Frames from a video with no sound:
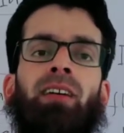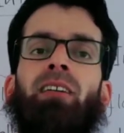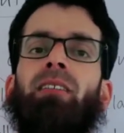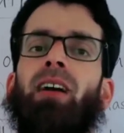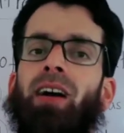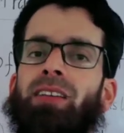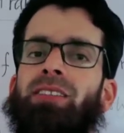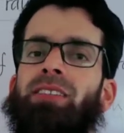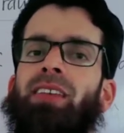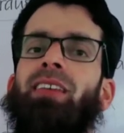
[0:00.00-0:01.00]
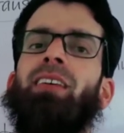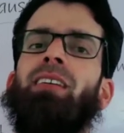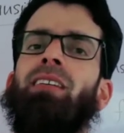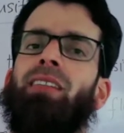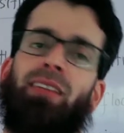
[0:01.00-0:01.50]
rise
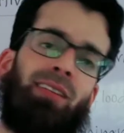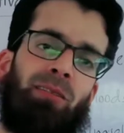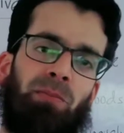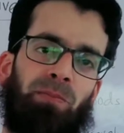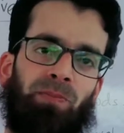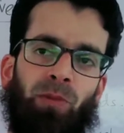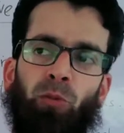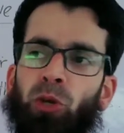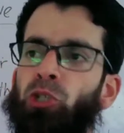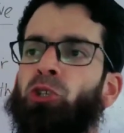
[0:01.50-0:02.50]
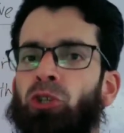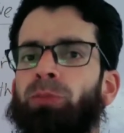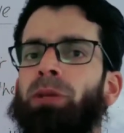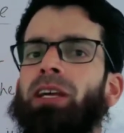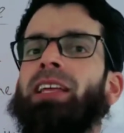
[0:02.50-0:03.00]
early. We
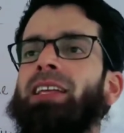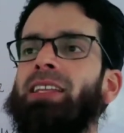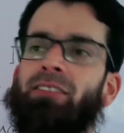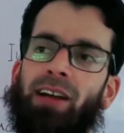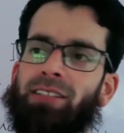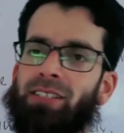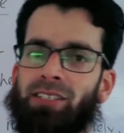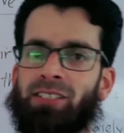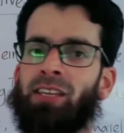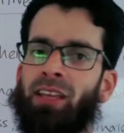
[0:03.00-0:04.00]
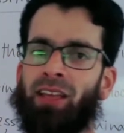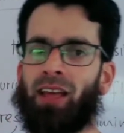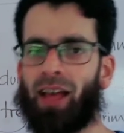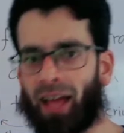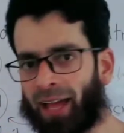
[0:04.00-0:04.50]
should be early risers
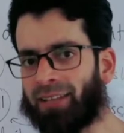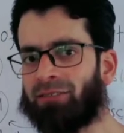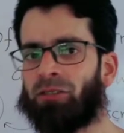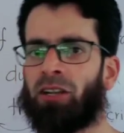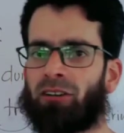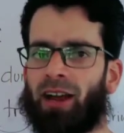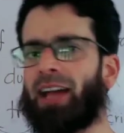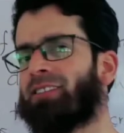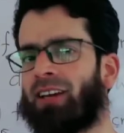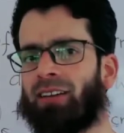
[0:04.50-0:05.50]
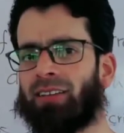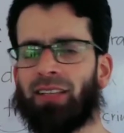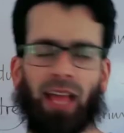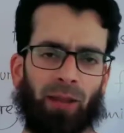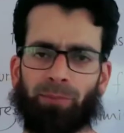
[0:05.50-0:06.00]
and rise
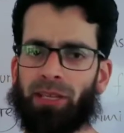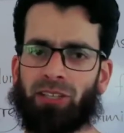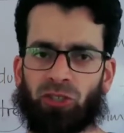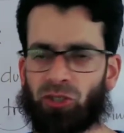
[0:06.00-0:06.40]
early and be the